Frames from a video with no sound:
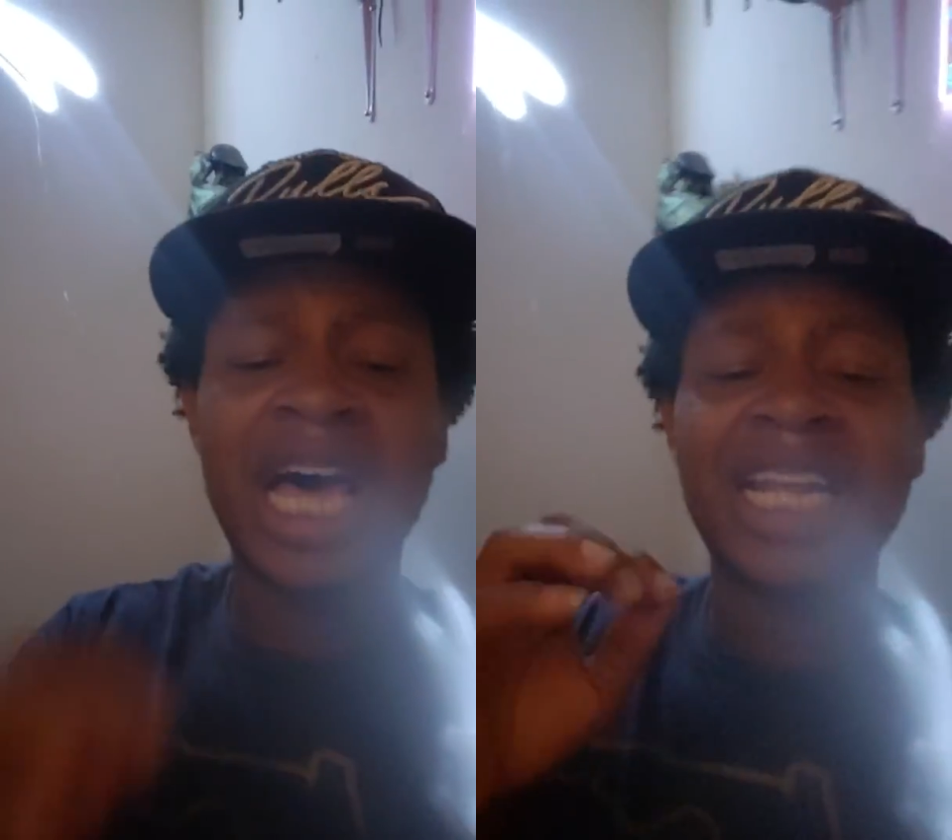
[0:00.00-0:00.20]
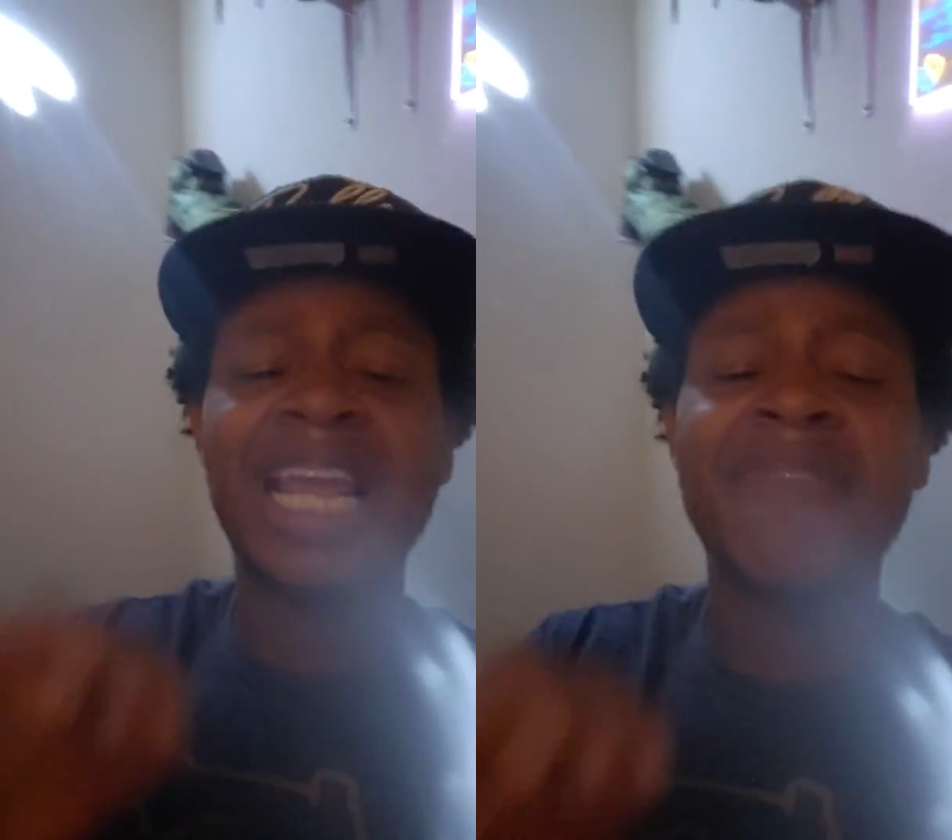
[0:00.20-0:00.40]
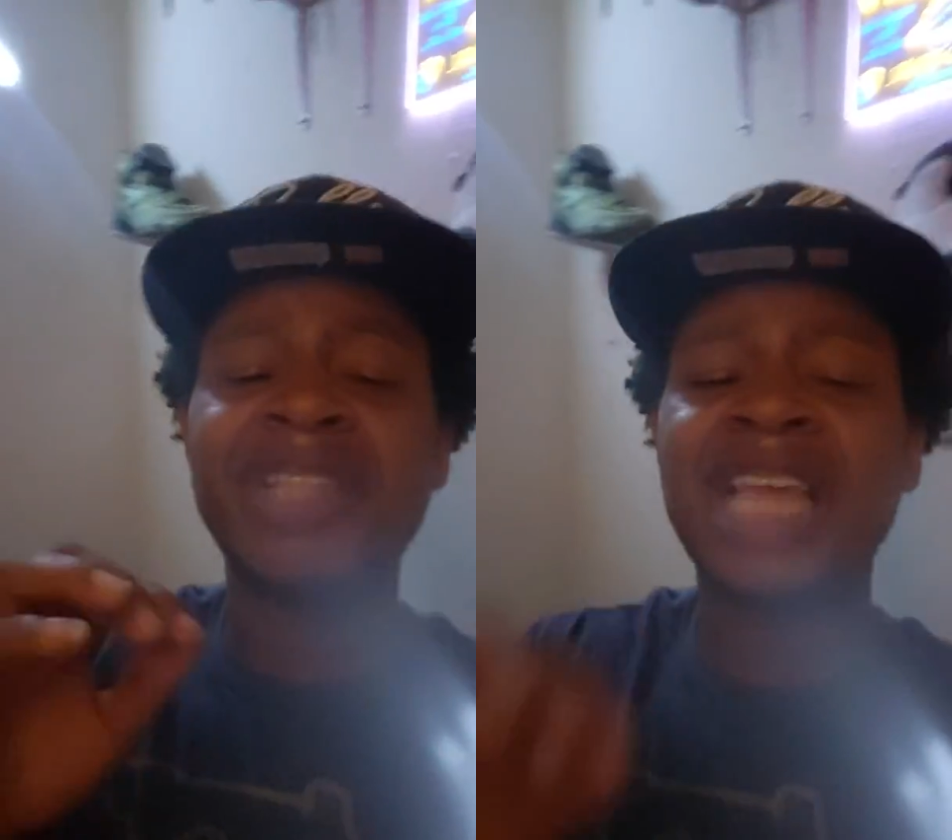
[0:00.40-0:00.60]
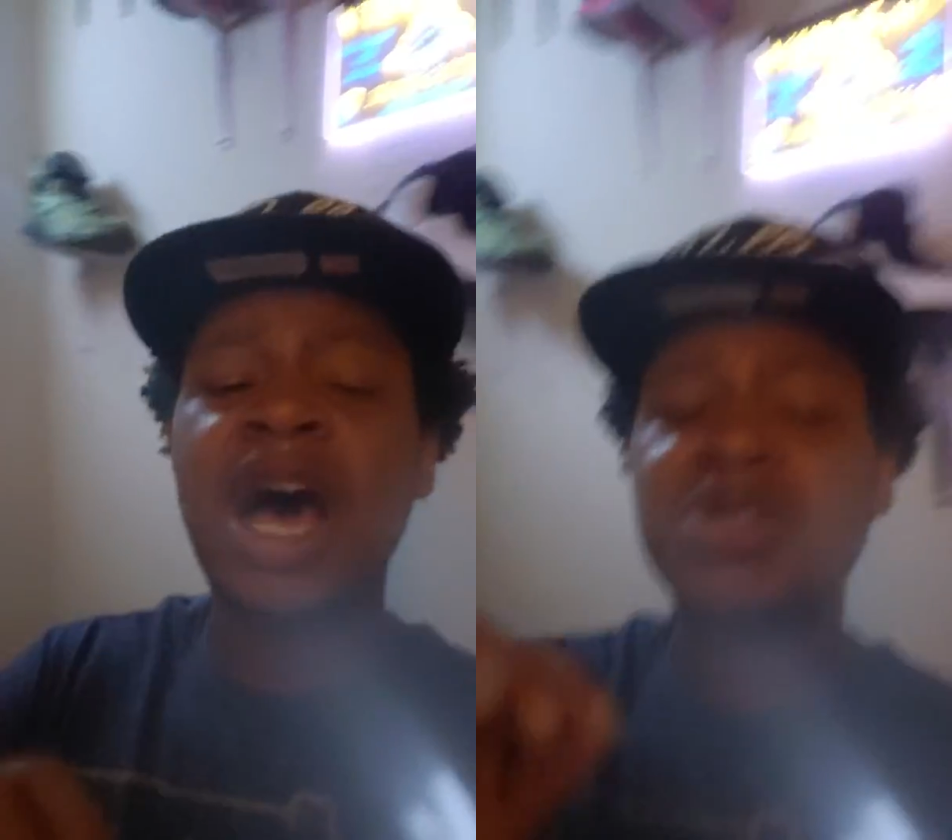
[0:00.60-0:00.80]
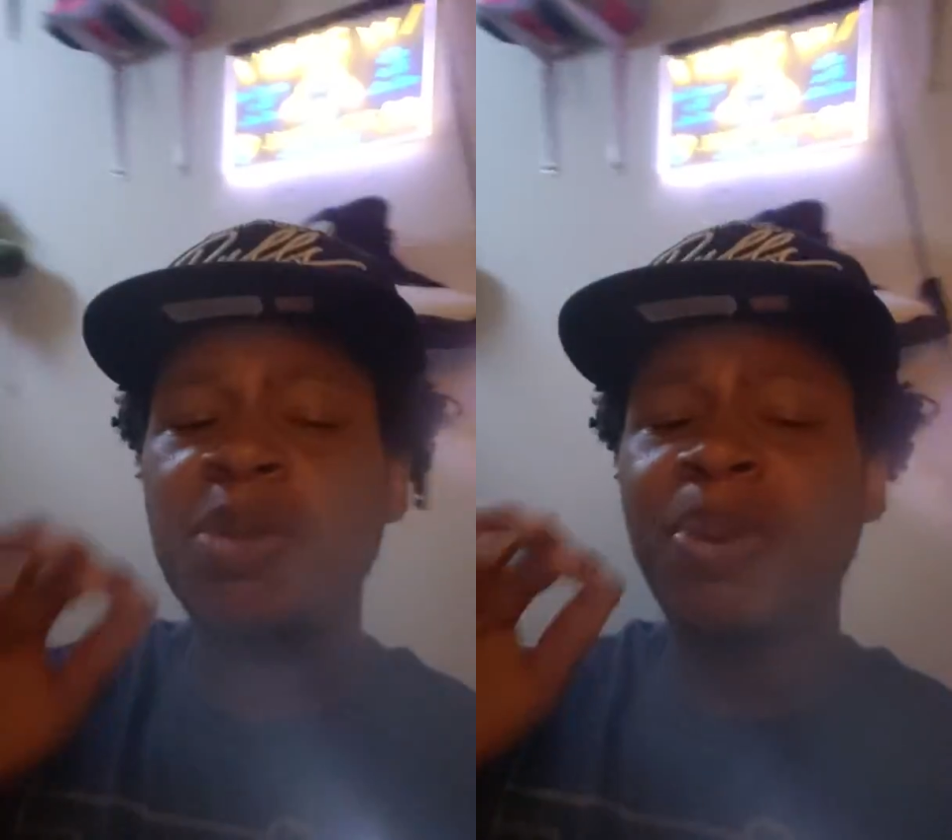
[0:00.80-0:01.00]

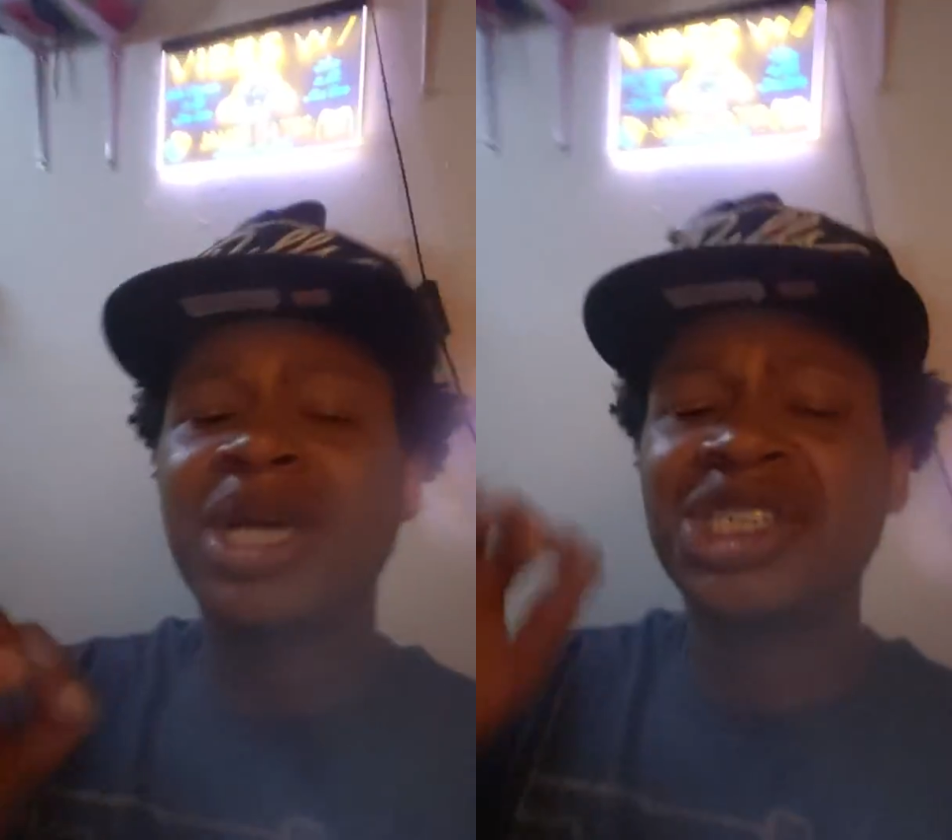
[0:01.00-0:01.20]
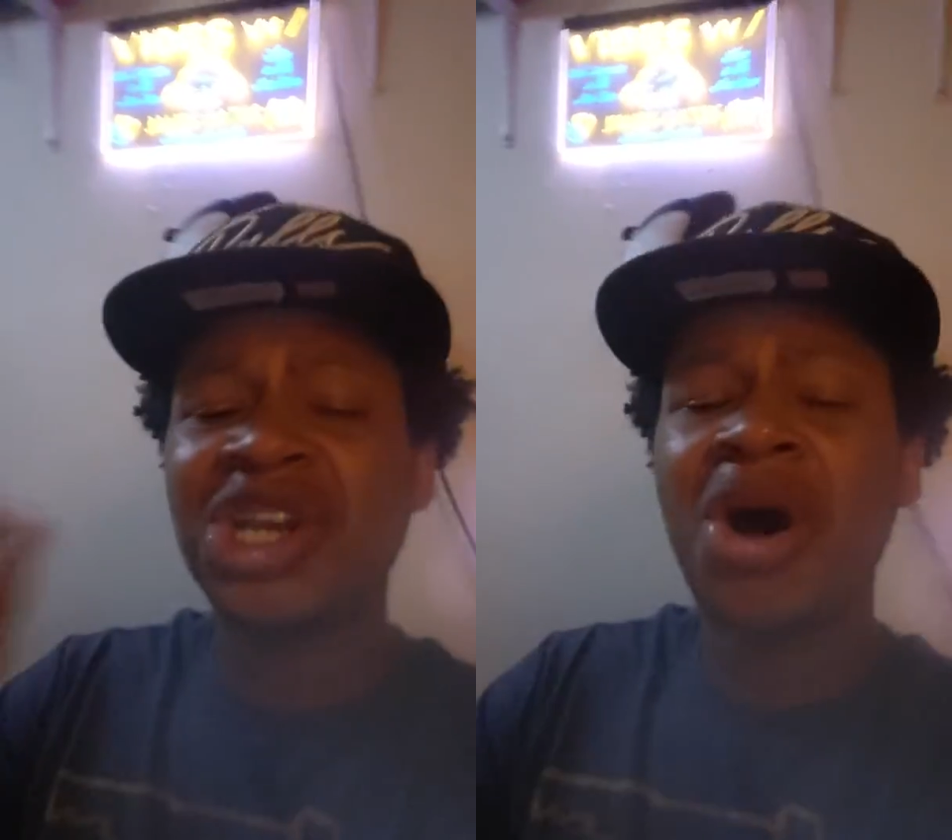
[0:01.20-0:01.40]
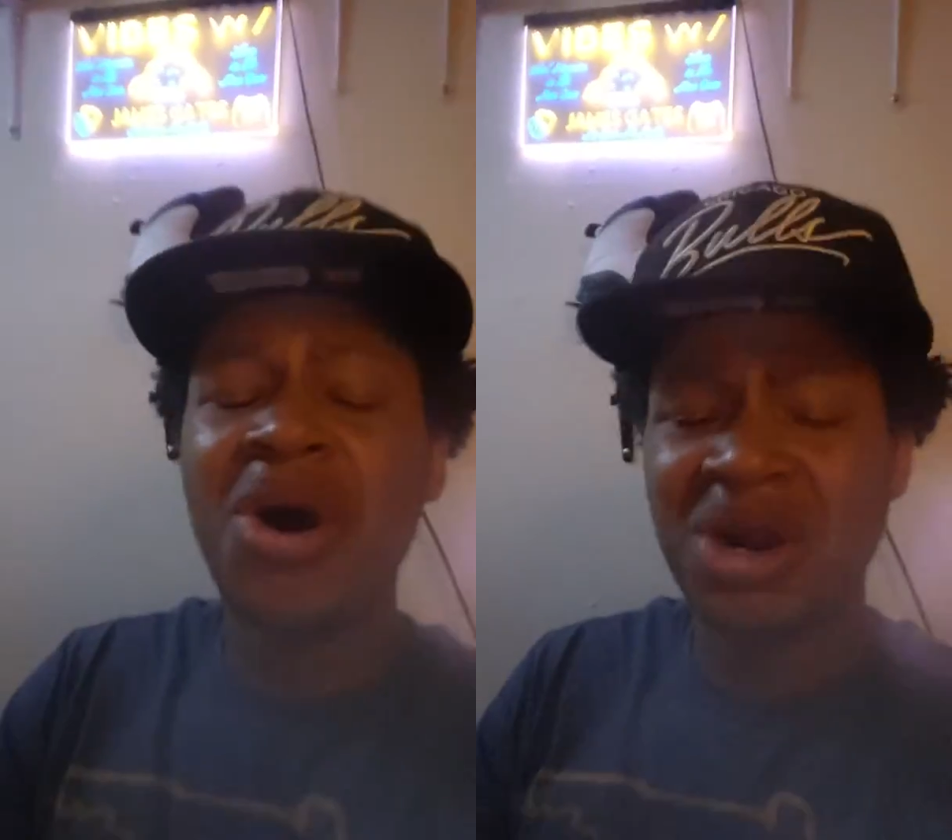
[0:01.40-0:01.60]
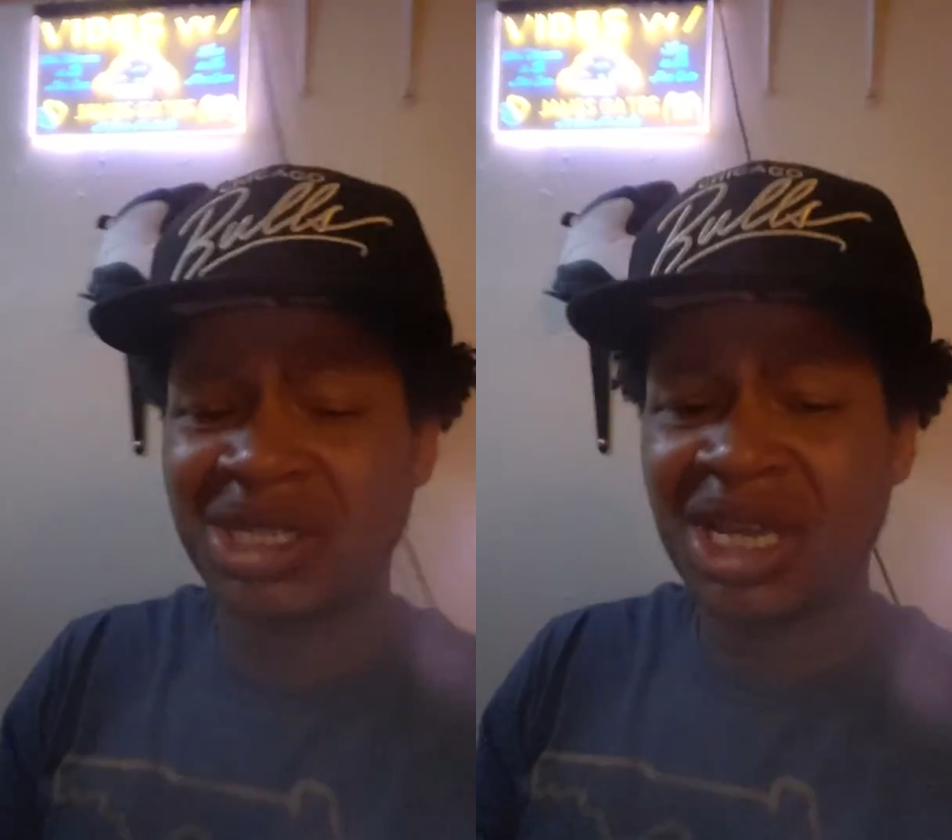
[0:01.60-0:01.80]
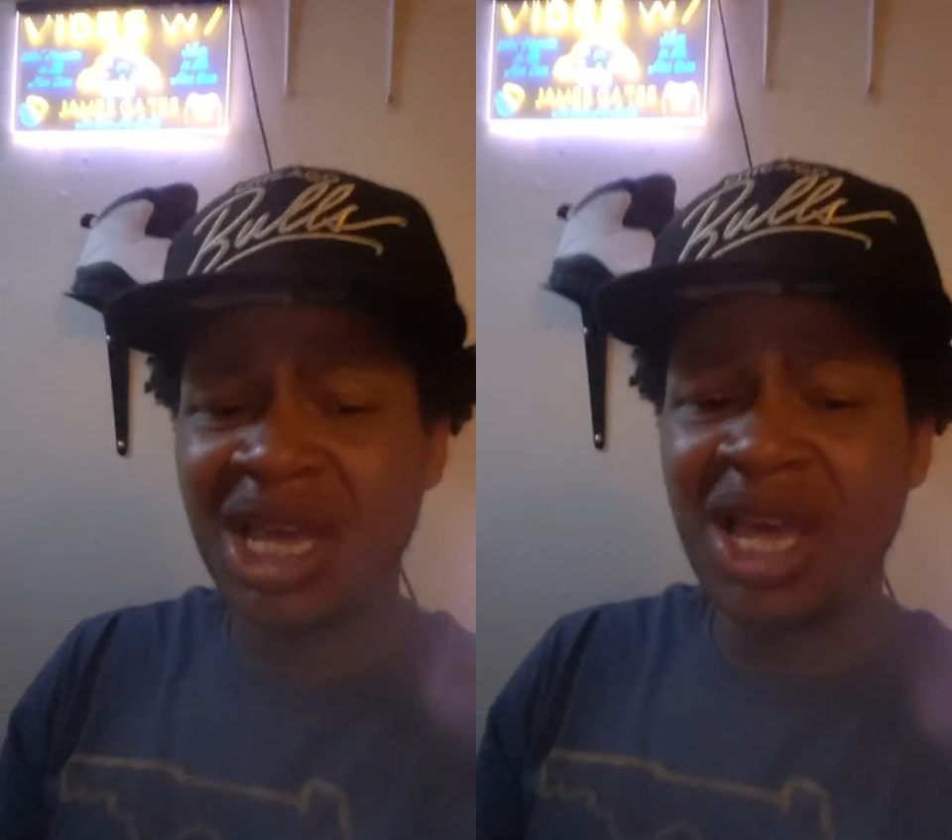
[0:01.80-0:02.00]
11,000 plus yards.